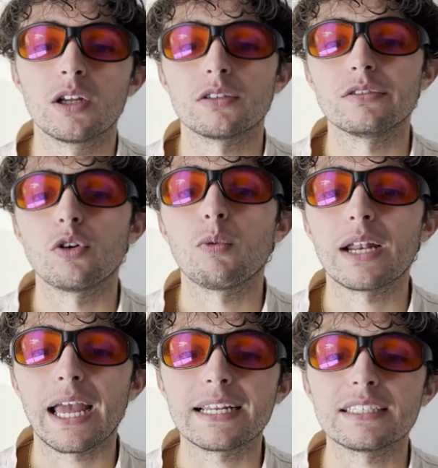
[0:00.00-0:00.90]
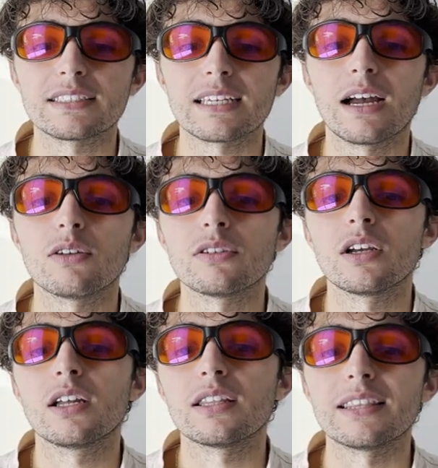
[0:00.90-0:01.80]
You don't want any sound,
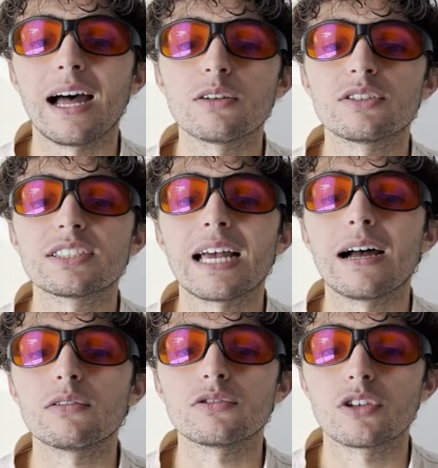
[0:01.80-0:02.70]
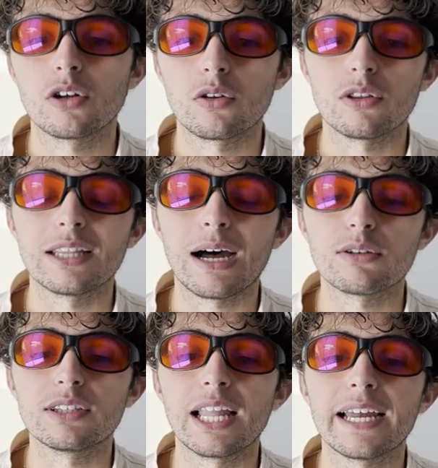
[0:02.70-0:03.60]
loud sounds,
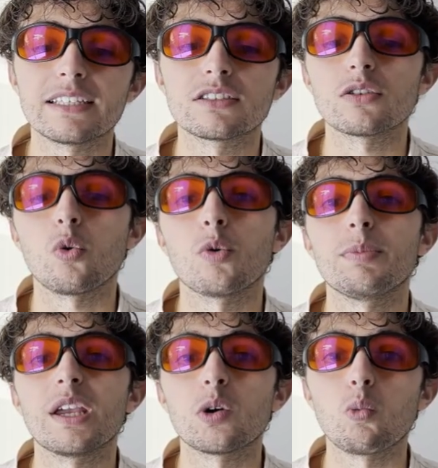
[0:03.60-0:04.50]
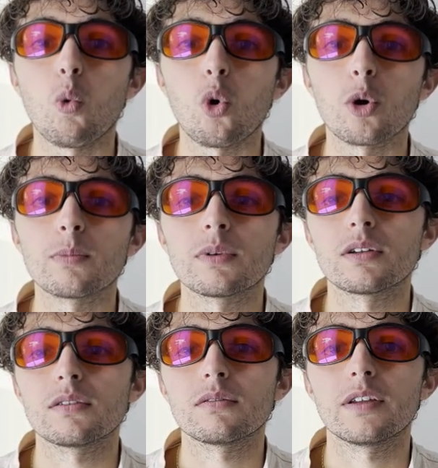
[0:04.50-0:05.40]
loud lights, or being warm.
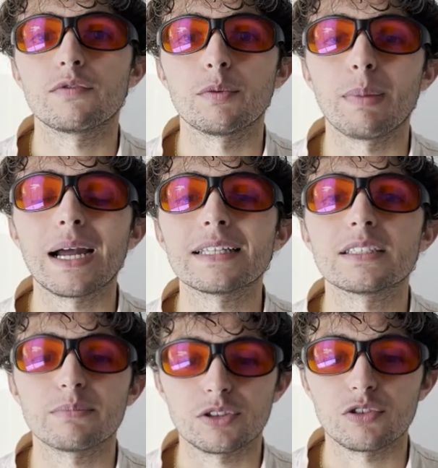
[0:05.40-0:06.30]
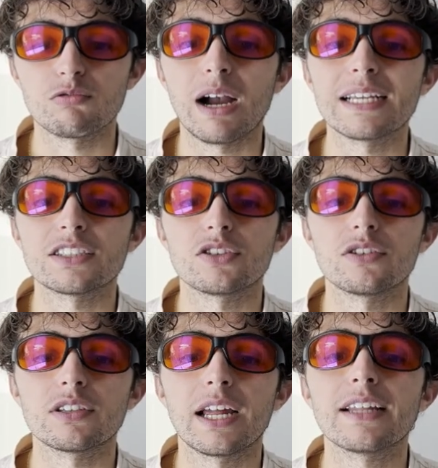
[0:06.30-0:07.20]
If your body temperature rises during
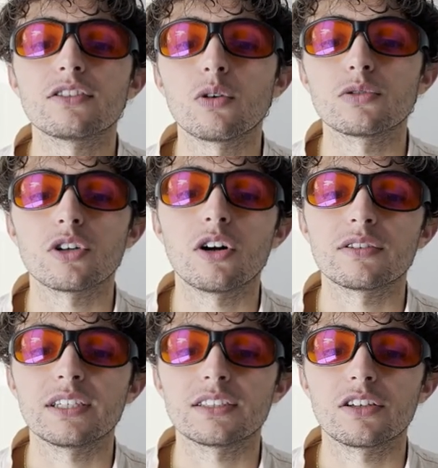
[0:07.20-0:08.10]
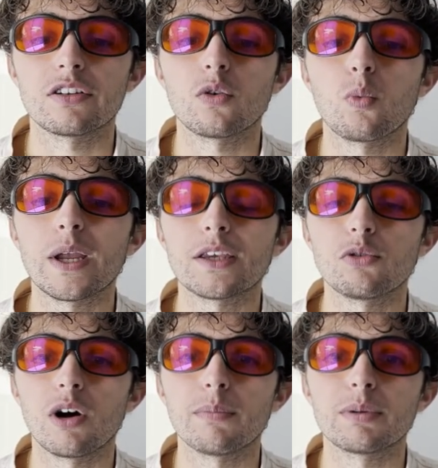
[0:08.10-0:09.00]
the night, those are all things that are going to wake
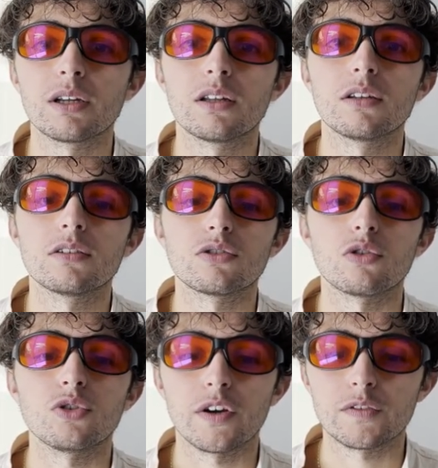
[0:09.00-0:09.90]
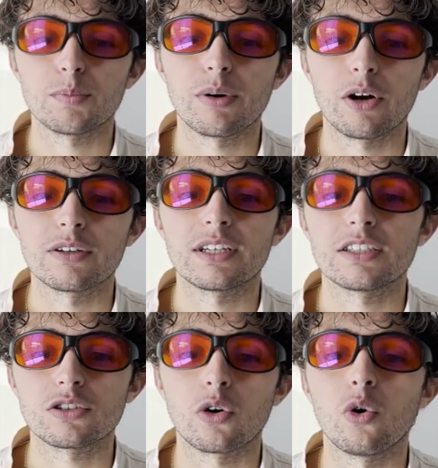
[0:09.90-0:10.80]
you up. So you have to
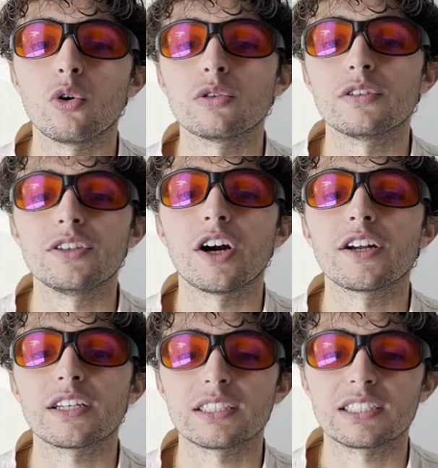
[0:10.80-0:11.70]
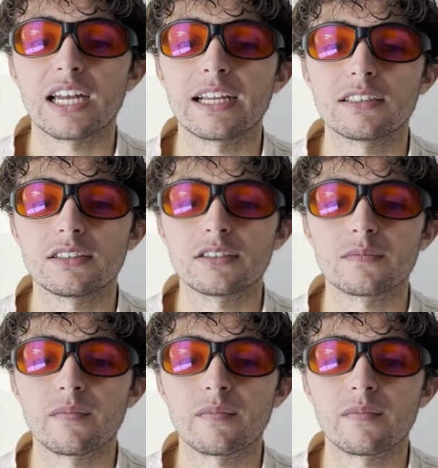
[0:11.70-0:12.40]
prioritize cold, dark, and silence.